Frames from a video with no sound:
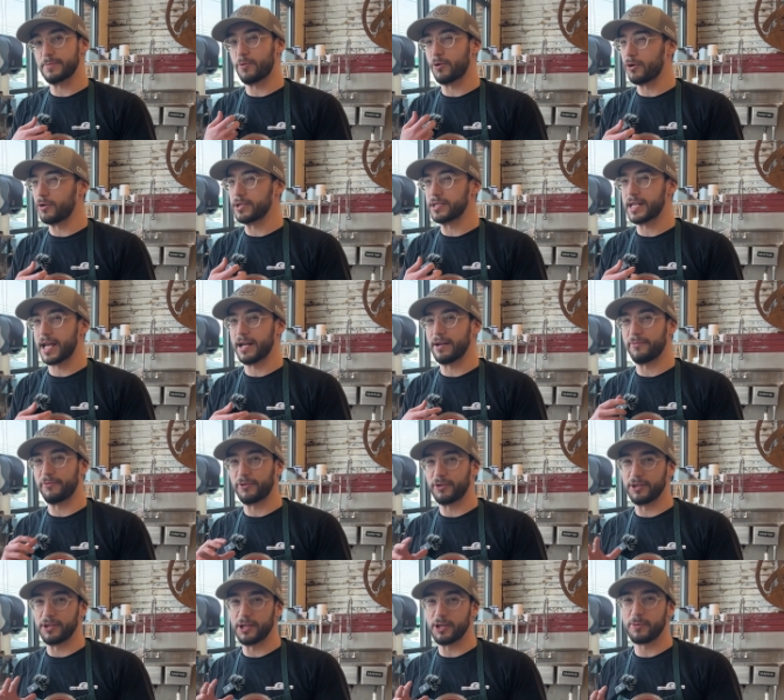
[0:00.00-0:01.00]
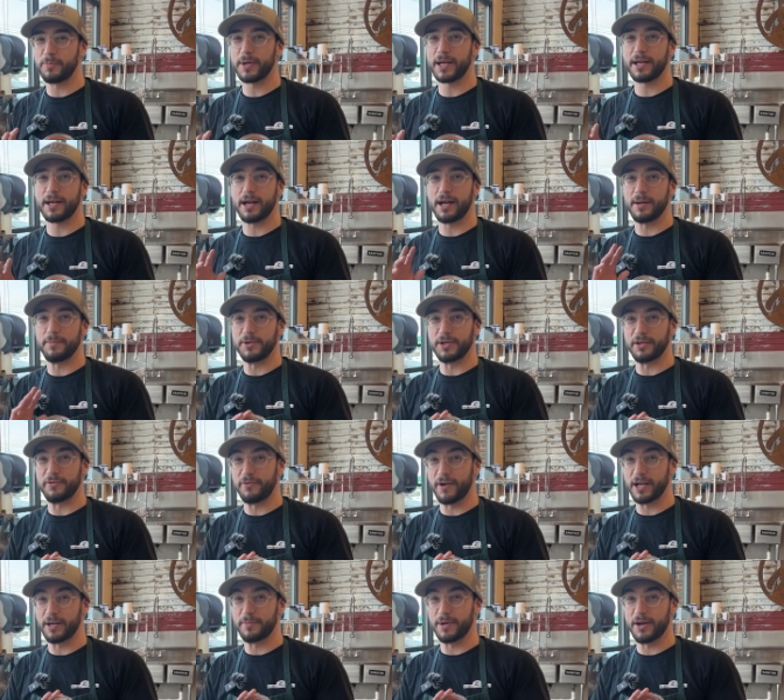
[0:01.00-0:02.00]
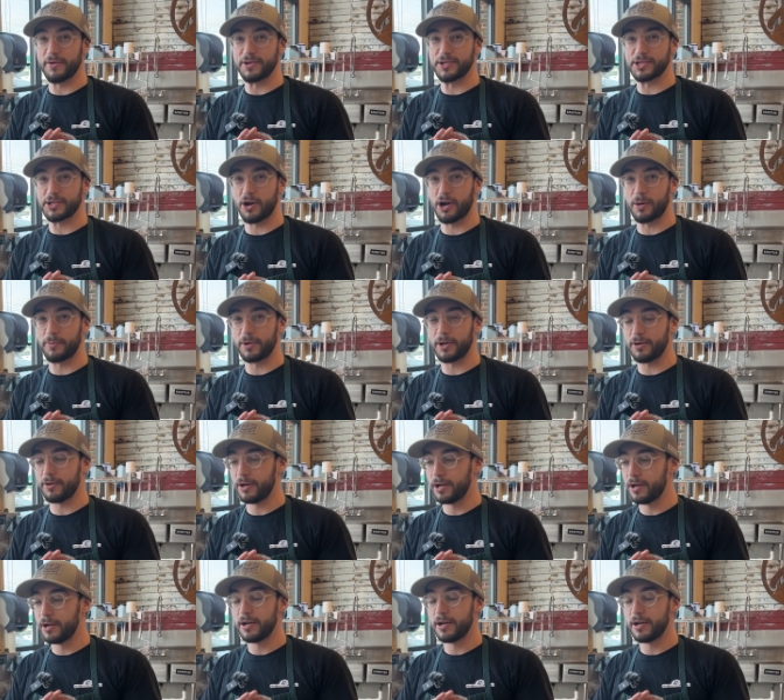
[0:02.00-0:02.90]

Portland's had them for a little bit. You can find them now in Scarborough.